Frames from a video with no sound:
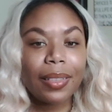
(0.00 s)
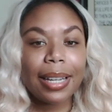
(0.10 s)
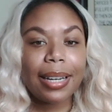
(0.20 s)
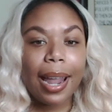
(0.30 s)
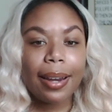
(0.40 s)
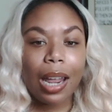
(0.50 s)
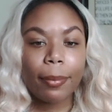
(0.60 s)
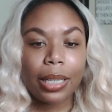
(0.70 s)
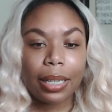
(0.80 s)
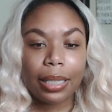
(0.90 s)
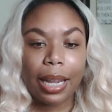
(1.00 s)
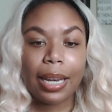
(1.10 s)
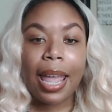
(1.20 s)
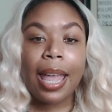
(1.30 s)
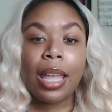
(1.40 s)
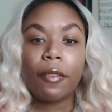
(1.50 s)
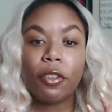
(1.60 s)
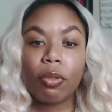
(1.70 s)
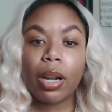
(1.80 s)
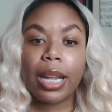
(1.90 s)
9 times out of 10, if
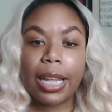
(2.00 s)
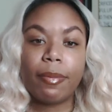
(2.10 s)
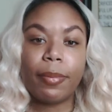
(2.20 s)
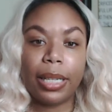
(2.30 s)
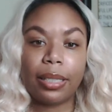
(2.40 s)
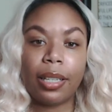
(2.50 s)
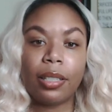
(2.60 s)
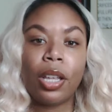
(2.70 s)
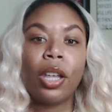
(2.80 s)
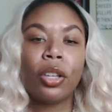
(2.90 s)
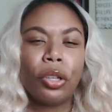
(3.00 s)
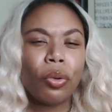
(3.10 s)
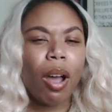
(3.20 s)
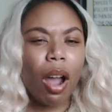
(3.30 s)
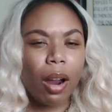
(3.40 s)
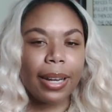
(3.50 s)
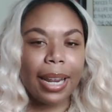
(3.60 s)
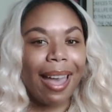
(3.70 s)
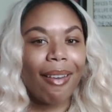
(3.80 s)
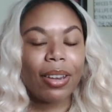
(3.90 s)
you are in business, you already
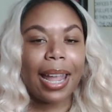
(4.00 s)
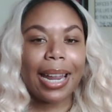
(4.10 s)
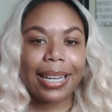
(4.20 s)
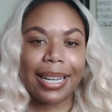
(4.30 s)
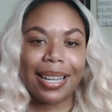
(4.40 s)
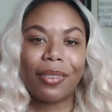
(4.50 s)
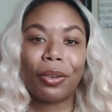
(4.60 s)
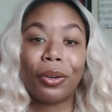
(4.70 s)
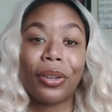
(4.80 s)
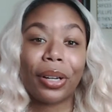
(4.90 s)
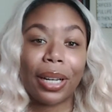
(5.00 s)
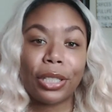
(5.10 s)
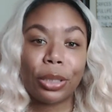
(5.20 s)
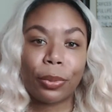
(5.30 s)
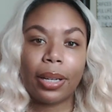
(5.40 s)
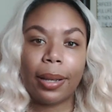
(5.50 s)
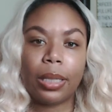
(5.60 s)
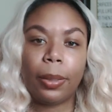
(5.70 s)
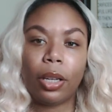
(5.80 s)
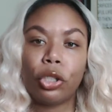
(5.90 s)
have an idea of who your customer is
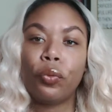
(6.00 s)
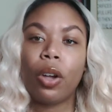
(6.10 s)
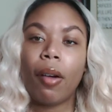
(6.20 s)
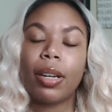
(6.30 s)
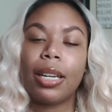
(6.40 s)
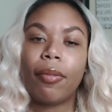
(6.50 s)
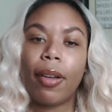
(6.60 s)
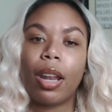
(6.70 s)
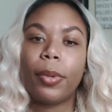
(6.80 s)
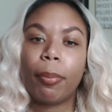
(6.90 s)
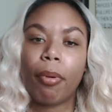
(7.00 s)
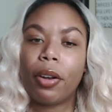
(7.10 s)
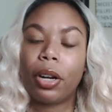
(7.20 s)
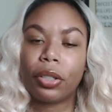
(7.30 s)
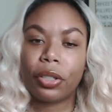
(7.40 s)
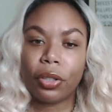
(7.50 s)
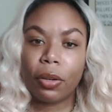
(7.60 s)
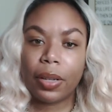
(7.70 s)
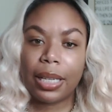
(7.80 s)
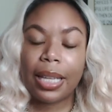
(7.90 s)
because you've already developed a product or
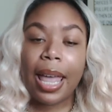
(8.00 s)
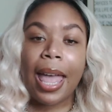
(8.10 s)
service.